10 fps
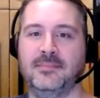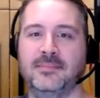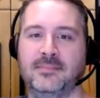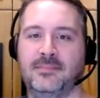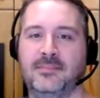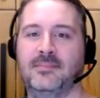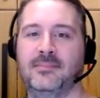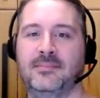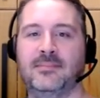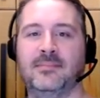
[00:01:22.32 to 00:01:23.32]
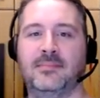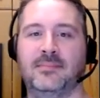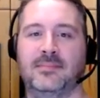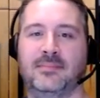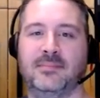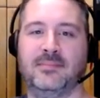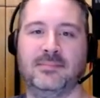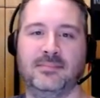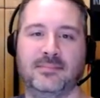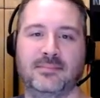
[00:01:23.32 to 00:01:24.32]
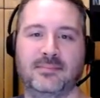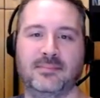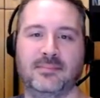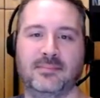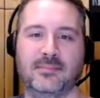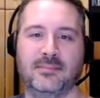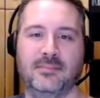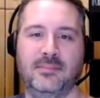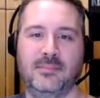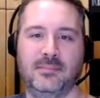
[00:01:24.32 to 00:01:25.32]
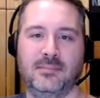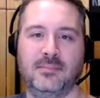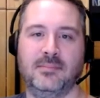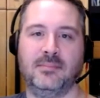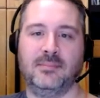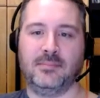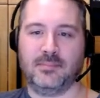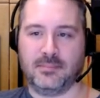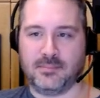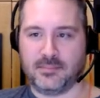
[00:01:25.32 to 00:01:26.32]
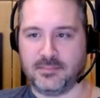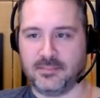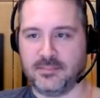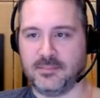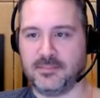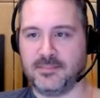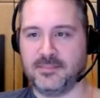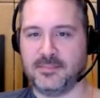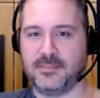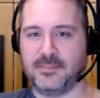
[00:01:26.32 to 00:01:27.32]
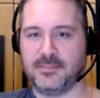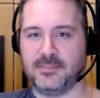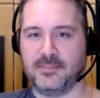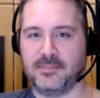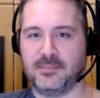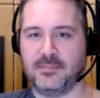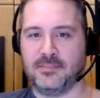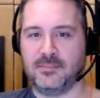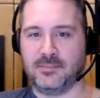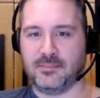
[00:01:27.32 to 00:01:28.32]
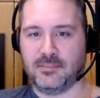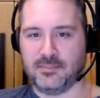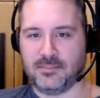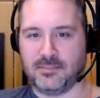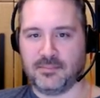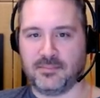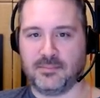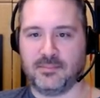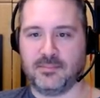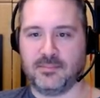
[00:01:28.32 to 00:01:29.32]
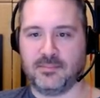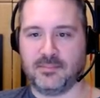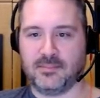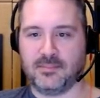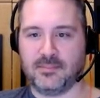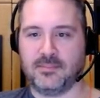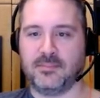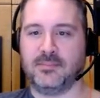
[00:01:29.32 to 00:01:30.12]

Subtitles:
(not speaking)